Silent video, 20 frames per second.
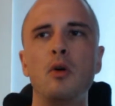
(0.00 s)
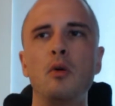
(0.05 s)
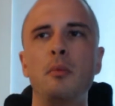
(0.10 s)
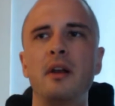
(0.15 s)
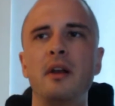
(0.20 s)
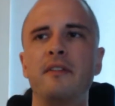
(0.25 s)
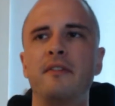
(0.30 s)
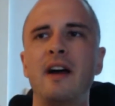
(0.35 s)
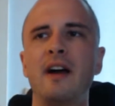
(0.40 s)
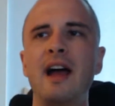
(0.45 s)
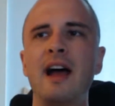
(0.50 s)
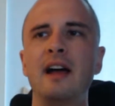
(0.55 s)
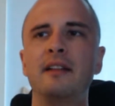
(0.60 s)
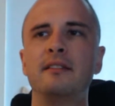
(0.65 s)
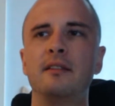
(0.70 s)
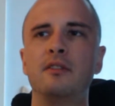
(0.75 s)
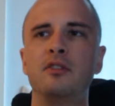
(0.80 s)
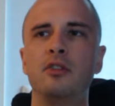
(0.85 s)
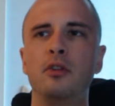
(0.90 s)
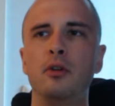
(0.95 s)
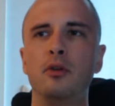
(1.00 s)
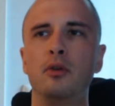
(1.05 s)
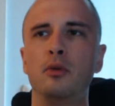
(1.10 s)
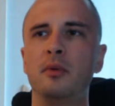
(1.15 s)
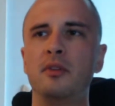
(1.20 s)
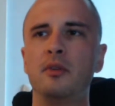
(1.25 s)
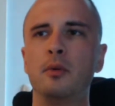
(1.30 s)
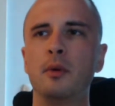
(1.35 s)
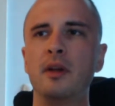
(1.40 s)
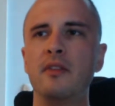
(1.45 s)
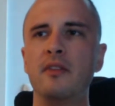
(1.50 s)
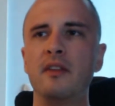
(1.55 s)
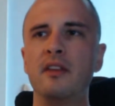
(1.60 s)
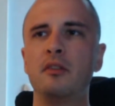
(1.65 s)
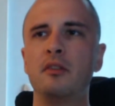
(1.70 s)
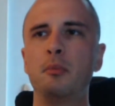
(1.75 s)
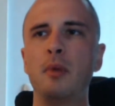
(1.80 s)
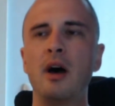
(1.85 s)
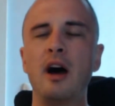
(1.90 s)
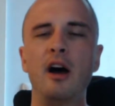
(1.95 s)
But if I had to choose between this
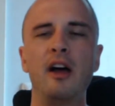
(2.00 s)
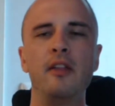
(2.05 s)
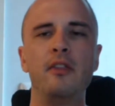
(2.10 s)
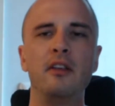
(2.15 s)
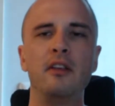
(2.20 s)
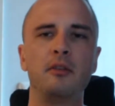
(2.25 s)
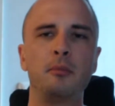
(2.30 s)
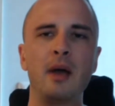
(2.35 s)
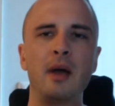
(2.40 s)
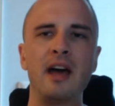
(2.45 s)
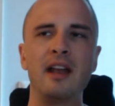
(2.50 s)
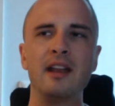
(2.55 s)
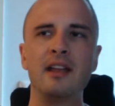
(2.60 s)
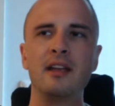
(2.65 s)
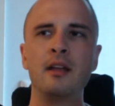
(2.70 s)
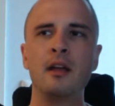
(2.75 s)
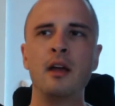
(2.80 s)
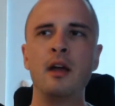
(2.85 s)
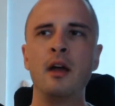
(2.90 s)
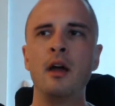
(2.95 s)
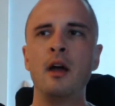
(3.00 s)
bar and this padding,